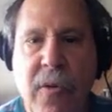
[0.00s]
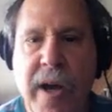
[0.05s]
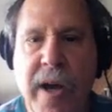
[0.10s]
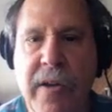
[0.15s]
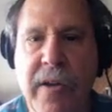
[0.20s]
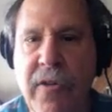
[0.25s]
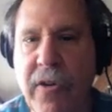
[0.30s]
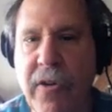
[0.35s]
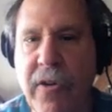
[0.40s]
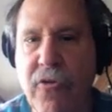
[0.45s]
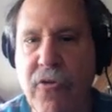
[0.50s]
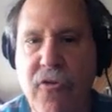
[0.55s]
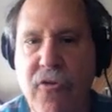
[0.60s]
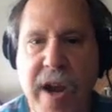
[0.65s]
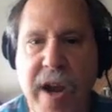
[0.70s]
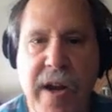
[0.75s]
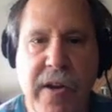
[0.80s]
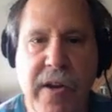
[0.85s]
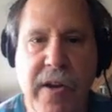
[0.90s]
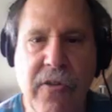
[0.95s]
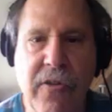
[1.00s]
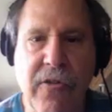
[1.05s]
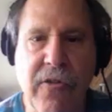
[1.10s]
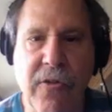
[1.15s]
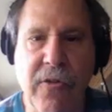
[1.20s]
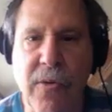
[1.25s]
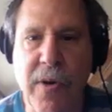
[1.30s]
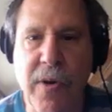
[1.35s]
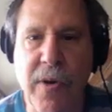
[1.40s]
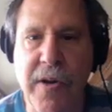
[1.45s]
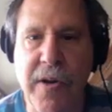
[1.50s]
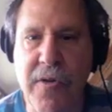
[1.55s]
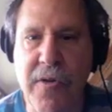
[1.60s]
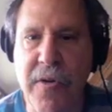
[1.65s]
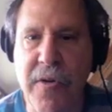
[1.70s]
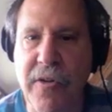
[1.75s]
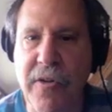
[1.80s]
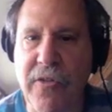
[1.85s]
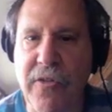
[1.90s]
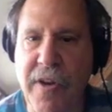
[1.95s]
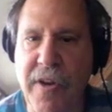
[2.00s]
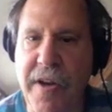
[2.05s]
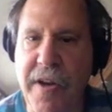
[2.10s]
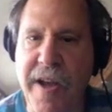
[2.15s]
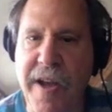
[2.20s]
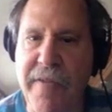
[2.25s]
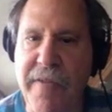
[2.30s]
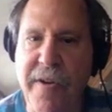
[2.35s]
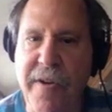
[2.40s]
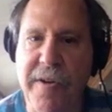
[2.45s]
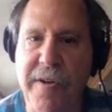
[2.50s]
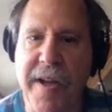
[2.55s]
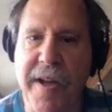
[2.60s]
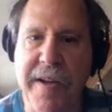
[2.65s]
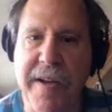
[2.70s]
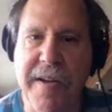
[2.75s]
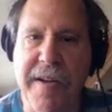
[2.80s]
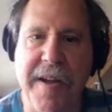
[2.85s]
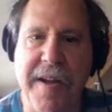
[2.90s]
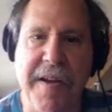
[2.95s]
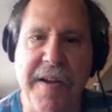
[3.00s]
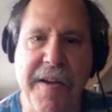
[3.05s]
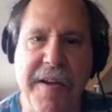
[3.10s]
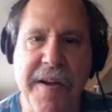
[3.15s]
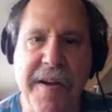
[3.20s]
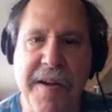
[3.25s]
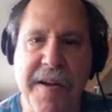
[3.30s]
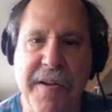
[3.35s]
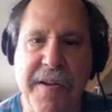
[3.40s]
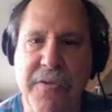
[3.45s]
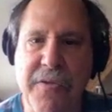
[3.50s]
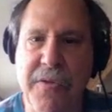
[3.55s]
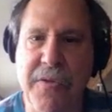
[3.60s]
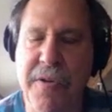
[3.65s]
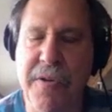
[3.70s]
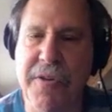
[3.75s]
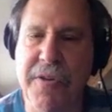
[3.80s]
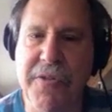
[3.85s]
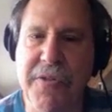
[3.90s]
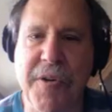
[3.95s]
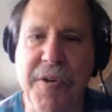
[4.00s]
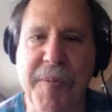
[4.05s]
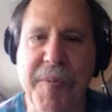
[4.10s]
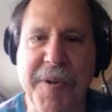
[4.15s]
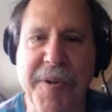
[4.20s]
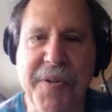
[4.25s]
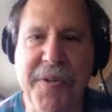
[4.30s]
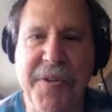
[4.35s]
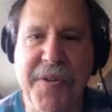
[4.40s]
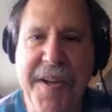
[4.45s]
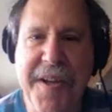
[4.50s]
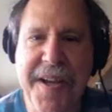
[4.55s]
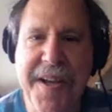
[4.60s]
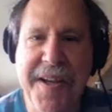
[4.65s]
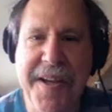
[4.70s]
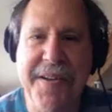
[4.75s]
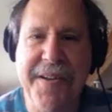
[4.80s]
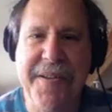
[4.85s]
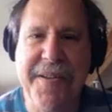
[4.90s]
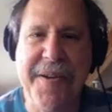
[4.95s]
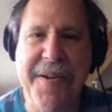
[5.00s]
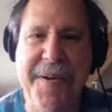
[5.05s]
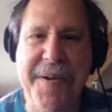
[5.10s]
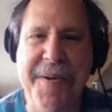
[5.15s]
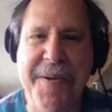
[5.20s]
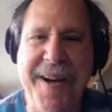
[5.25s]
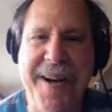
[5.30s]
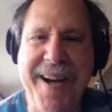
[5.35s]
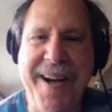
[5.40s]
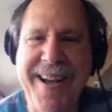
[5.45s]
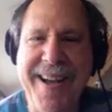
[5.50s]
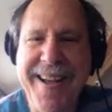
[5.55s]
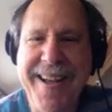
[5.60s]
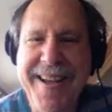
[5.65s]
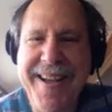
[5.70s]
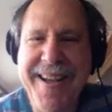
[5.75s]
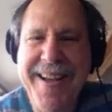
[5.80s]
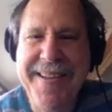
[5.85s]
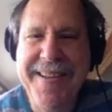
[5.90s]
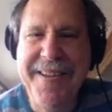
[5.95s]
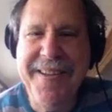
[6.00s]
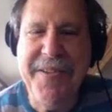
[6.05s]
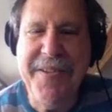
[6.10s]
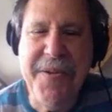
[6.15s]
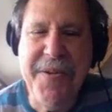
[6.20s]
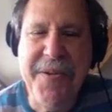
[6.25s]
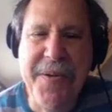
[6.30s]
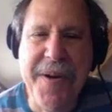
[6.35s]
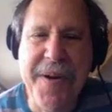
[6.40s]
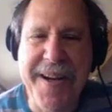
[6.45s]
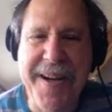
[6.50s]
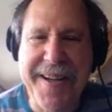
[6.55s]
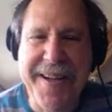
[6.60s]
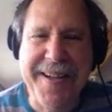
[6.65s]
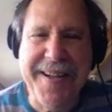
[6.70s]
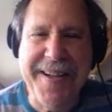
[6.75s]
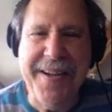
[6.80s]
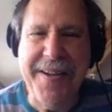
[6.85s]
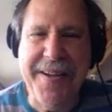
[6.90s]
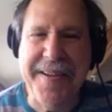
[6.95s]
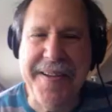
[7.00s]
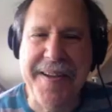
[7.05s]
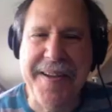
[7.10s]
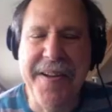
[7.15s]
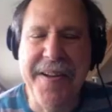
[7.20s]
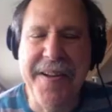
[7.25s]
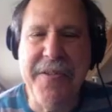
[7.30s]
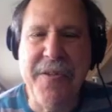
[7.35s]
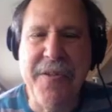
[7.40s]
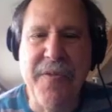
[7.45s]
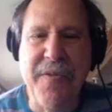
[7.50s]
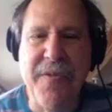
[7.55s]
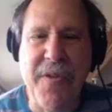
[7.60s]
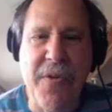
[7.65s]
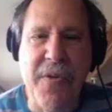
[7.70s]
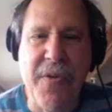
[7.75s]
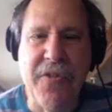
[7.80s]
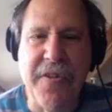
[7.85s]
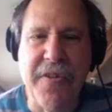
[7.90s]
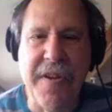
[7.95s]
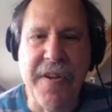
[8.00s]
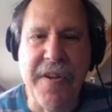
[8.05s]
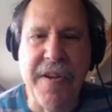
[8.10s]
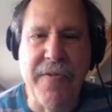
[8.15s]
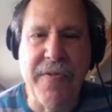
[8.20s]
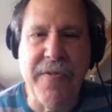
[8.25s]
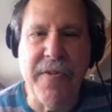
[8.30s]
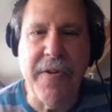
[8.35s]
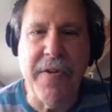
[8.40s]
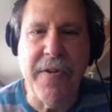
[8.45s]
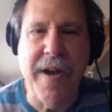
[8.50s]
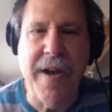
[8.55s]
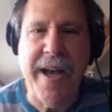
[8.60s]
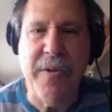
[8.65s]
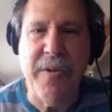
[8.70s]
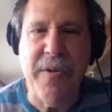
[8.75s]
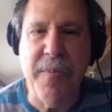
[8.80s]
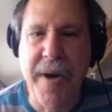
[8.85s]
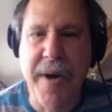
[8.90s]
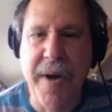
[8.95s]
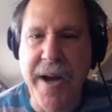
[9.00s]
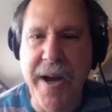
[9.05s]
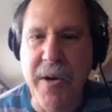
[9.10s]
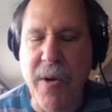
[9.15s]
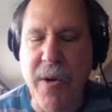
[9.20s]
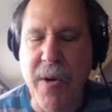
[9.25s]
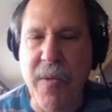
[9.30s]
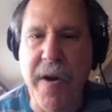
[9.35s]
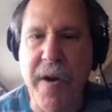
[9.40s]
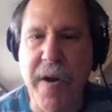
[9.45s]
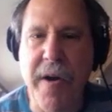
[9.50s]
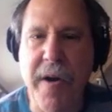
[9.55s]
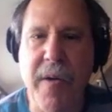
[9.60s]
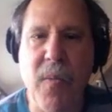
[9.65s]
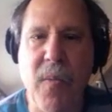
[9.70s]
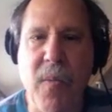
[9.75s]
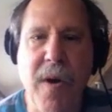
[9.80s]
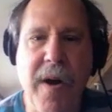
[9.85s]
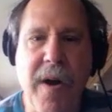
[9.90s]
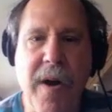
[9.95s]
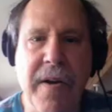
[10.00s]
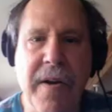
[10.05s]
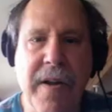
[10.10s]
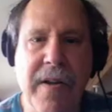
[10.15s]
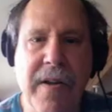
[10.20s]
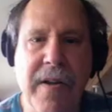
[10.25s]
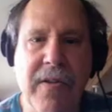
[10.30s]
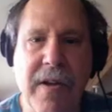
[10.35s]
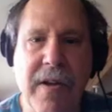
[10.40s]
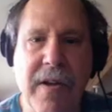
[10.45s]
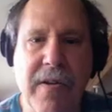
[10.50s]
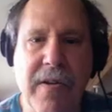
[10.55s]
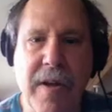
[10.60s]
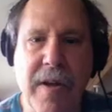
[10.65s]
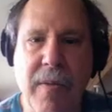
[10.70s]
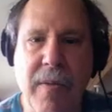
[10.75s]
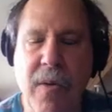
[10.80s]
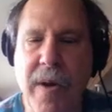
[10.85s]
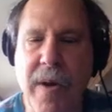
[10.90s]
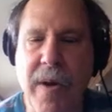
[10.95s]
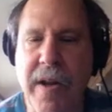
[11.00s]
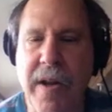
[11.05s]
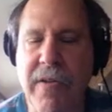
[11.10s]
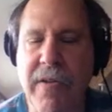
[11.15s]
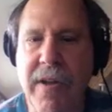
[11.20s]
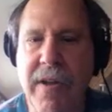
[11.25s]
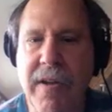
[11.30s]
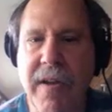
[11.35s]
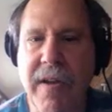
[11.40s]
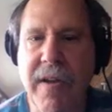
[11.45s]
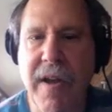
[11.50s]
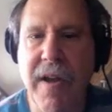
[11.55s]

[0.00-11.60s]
I took a train into New York City. I felt like a tourist almost to do an interview with Steve Adubato on One-on-One at WNET.